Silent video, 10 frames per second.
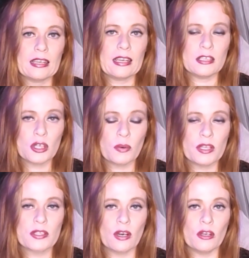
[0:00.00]
in doing
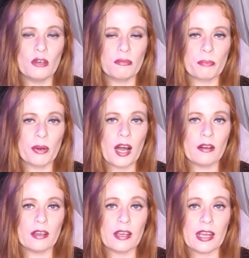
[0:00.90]
so, you've
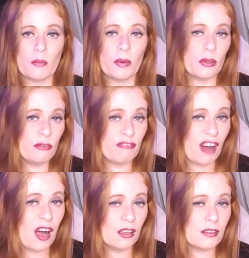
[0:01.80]
anyone who
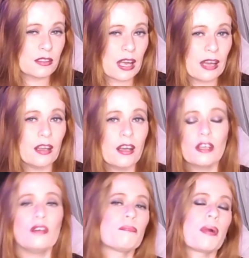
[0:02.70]
follows that,
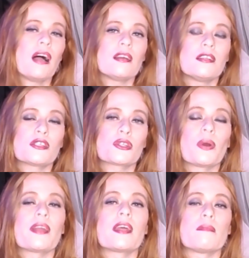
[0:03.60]
you've probably
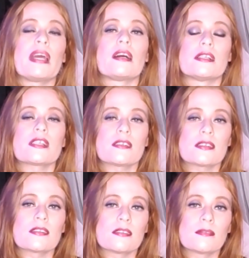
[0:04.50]
destroyed their marriages.